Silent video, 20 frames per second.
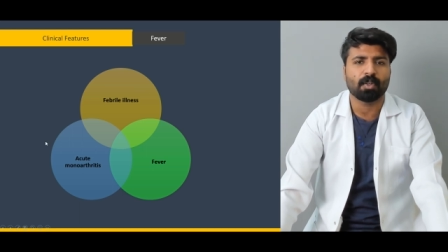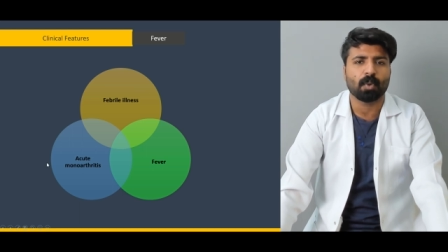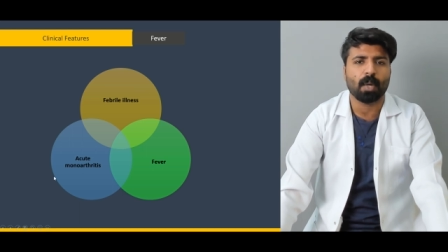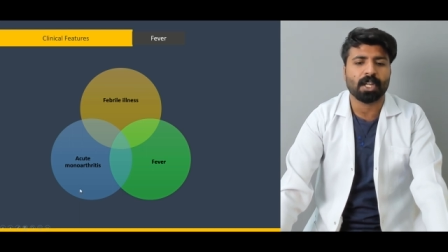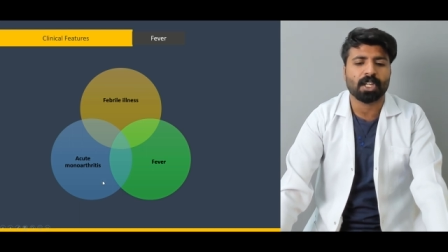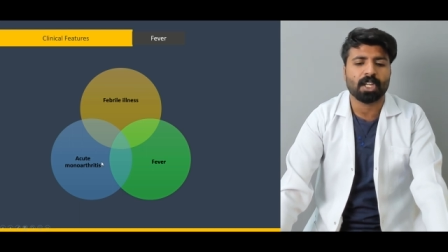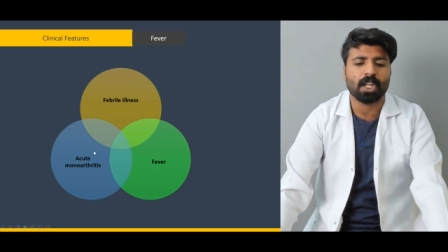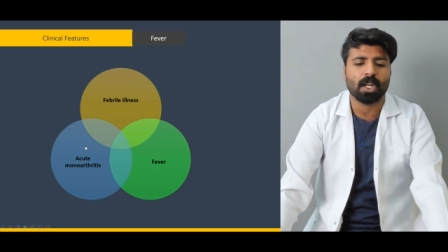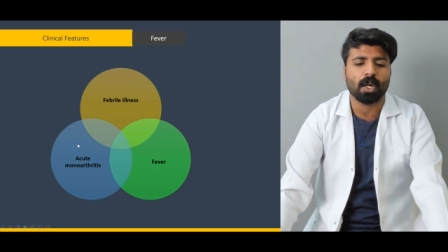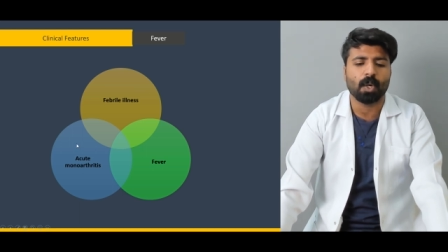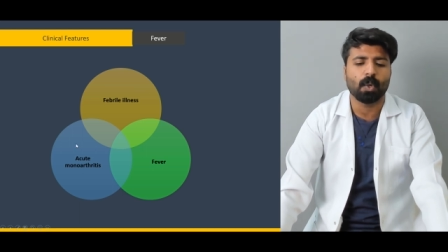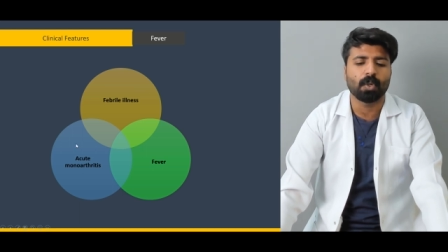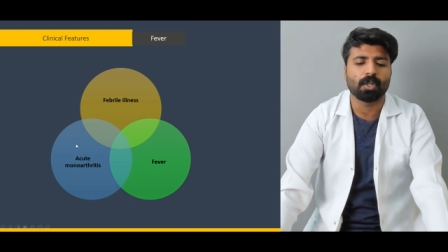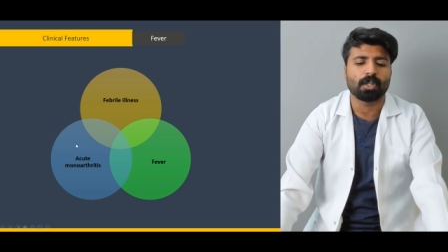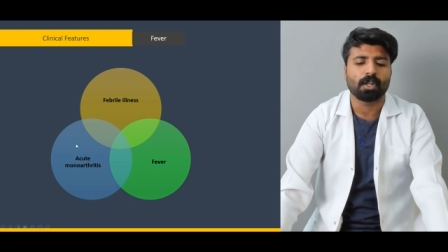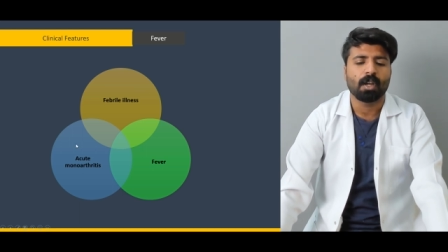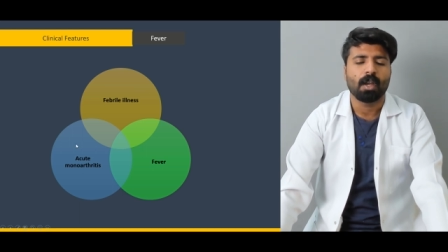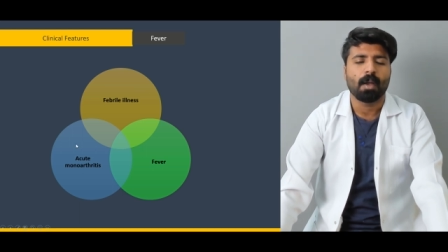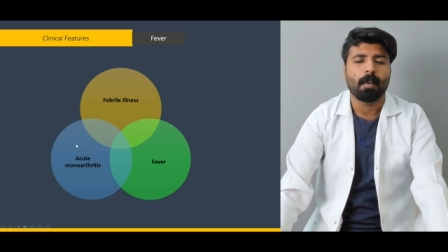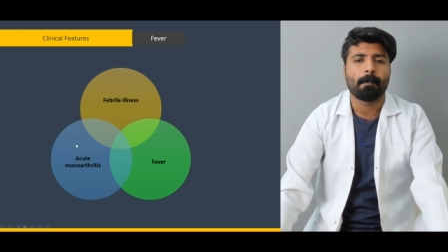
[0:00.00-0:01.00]
to
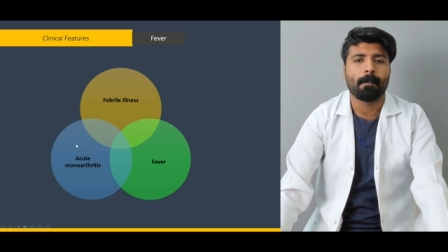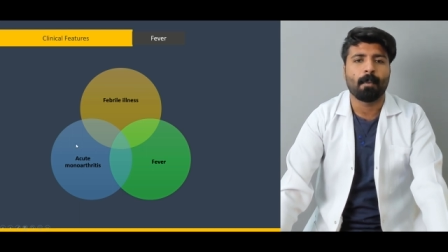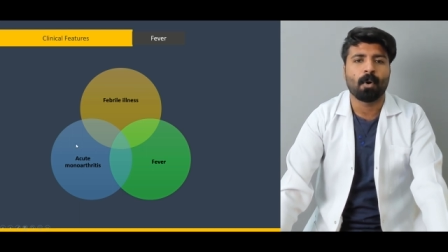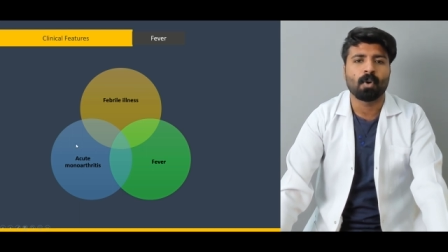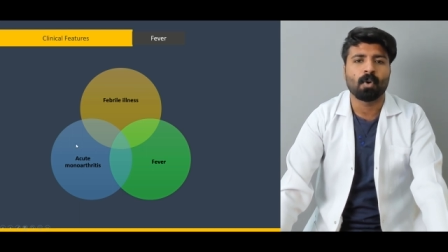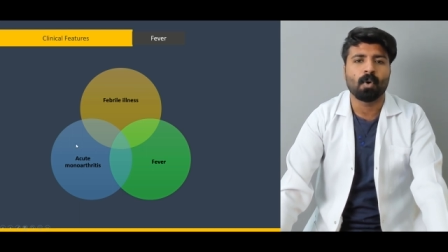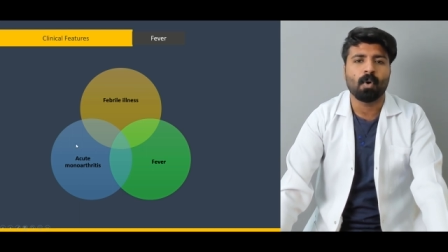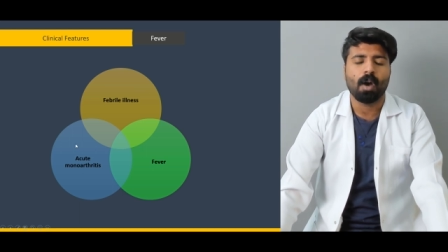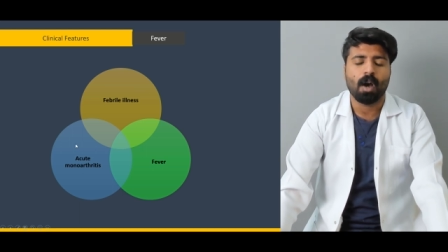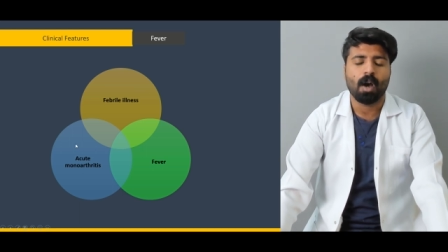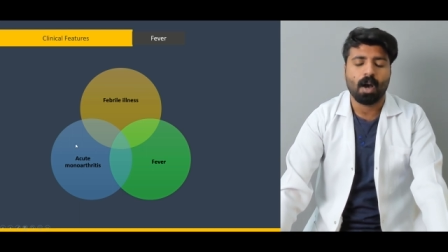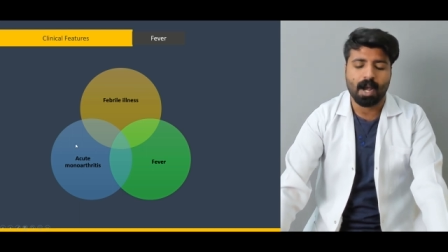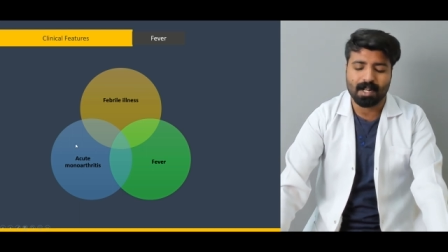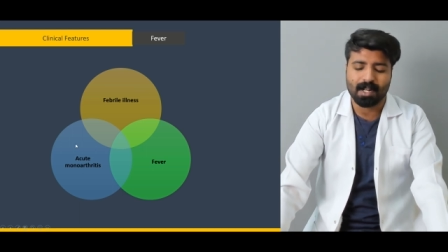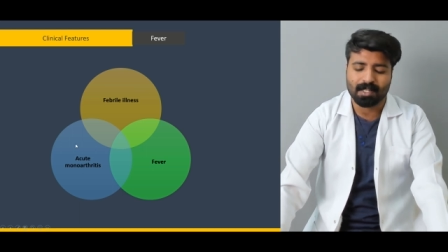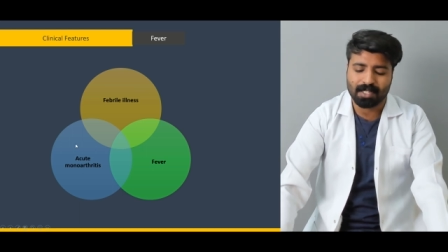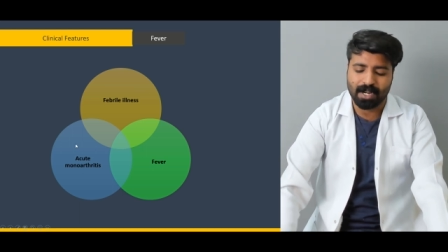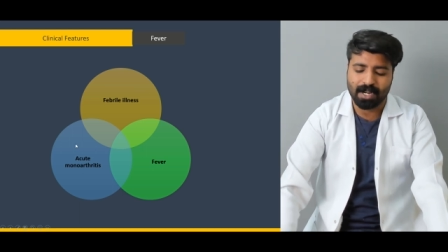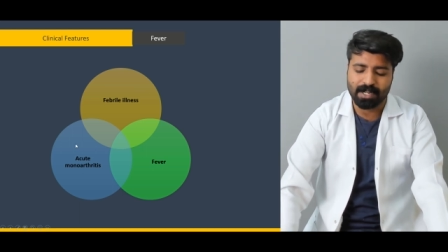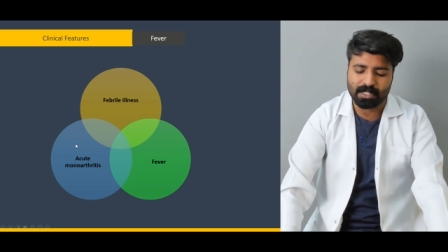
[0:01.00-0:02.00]
acute
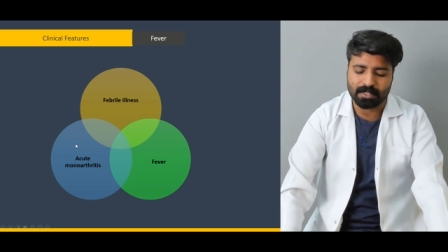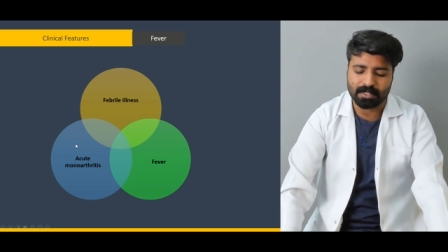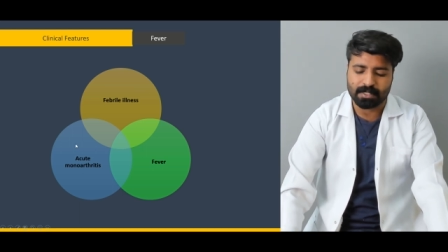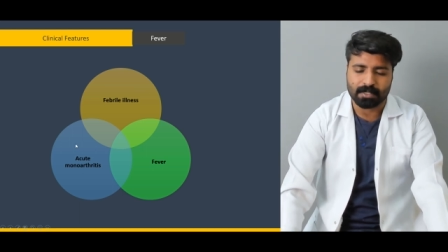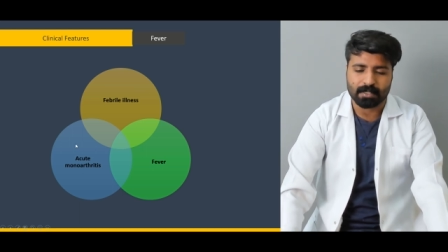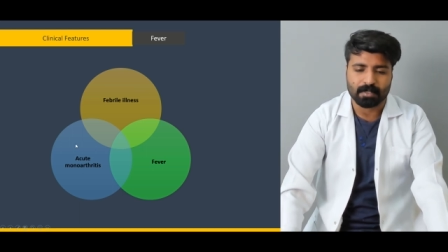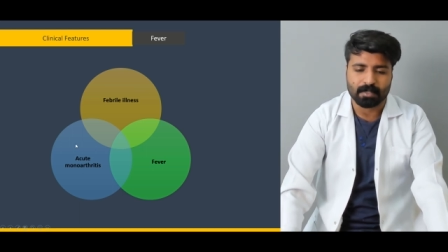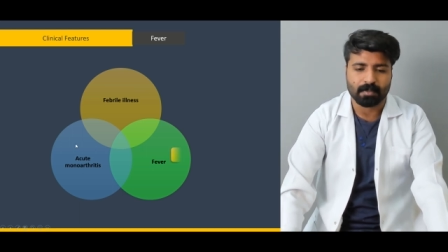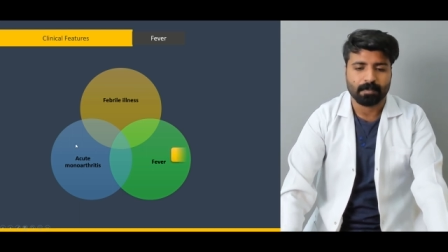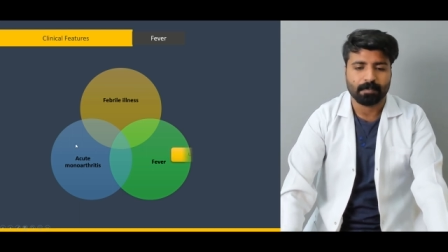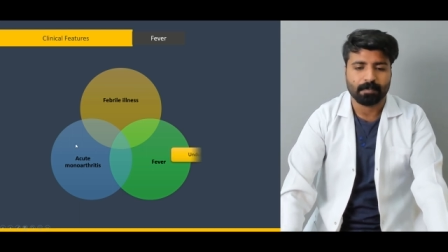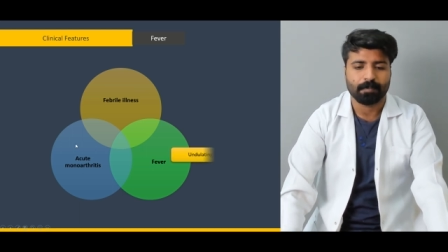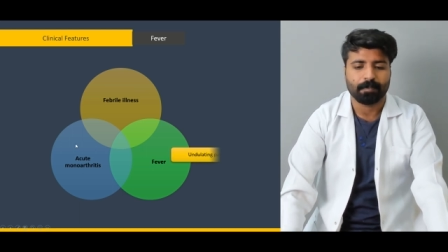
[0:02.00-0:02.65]
monoarthritis.